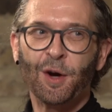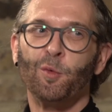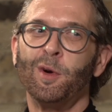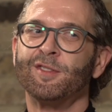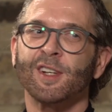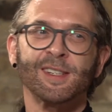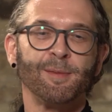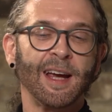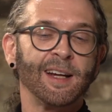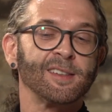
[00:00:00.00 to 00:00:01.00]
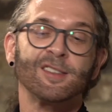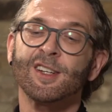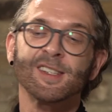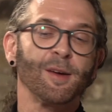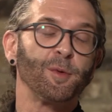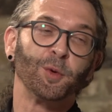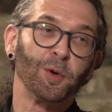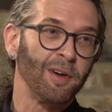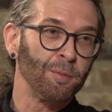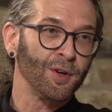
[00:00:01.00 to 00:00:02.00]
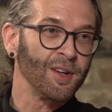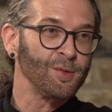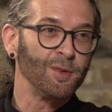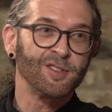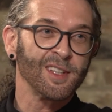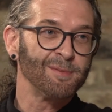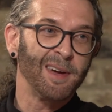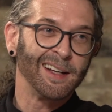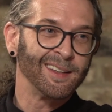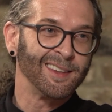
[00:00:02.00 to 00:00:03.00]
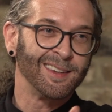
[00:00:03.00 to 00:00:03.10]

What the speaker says: We've just made, just like with all of our products, we've just made